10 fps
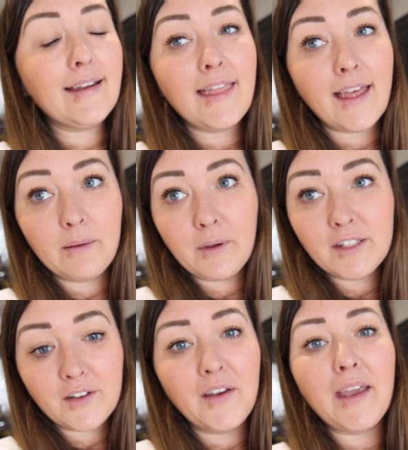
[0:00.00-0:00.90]
And then I'm
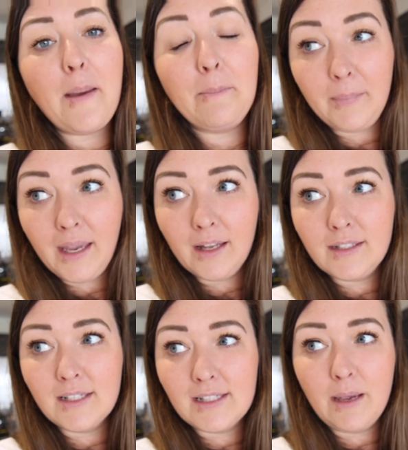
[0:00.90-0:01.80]
going to go and get
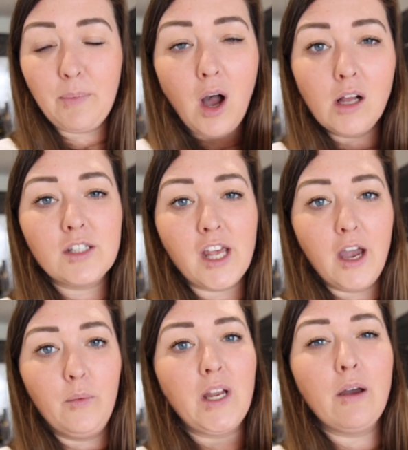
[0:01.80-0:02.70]
Mila to sleep.
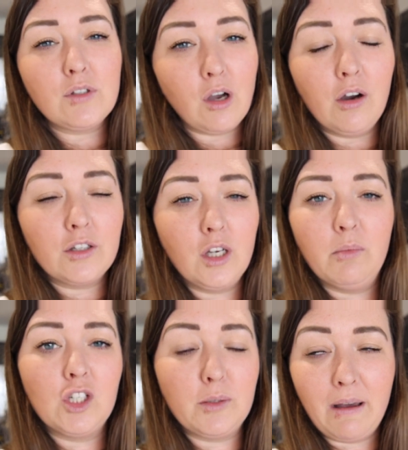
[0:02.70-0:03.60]
Also, we don't talk
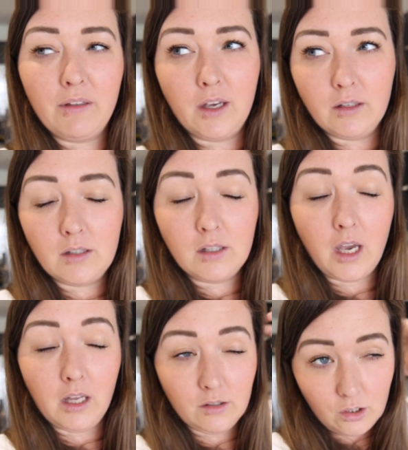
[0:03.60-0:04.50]
too much about the
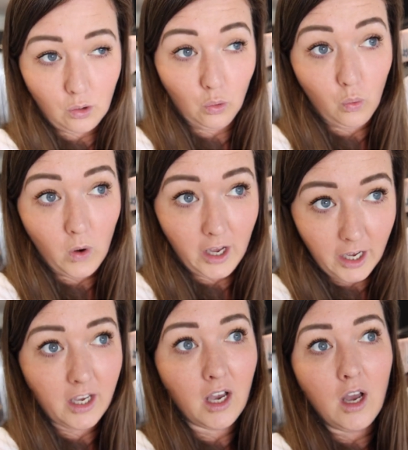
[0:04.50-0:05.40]
girls'
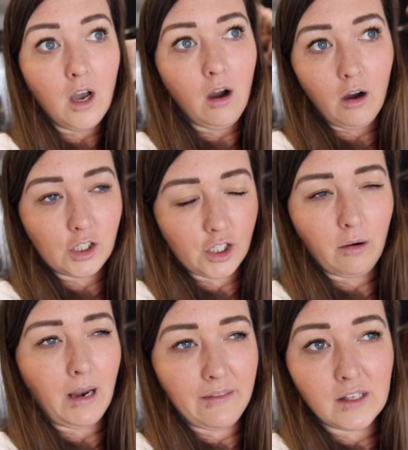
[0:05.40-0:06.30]
schoolwork or
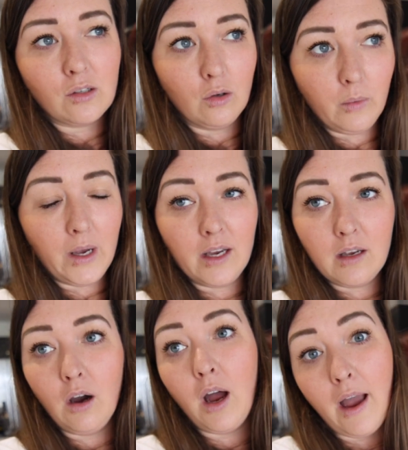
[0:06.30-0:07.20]
show like the
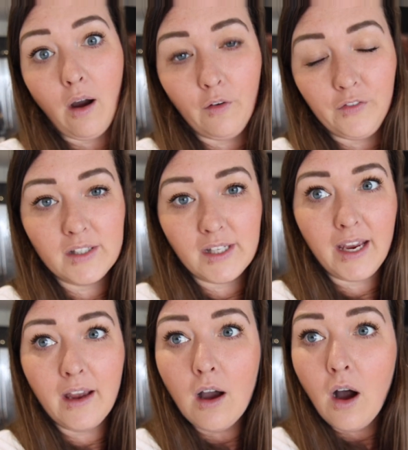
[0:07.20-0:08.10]
schoolwork,
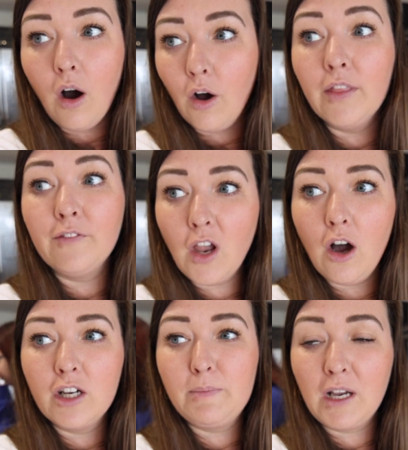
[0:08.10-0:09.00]
obviously, on the
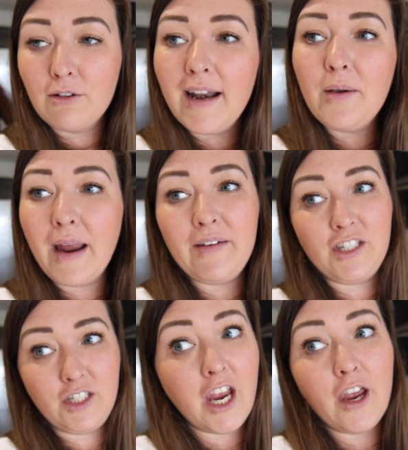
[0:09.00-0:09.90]
vlogs. But credit where
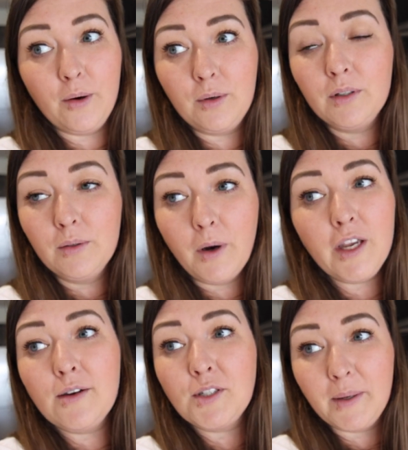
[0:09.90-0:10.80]
it's due.
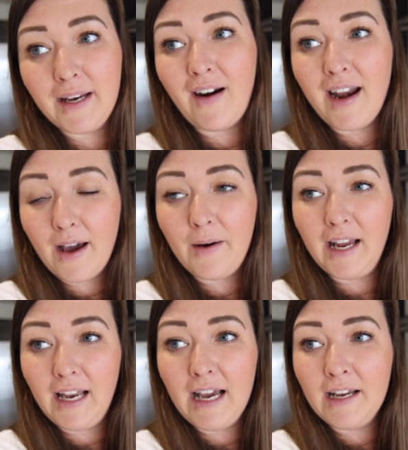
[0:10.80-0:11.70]
What are you doing right now,
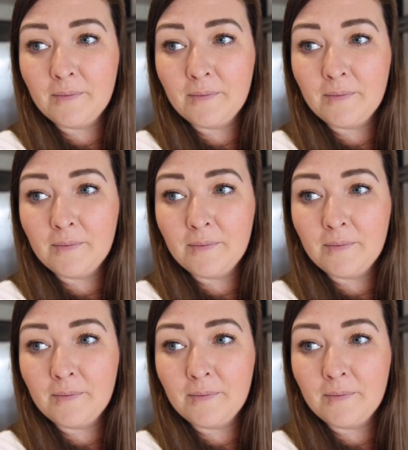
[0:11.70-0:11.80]
Isla?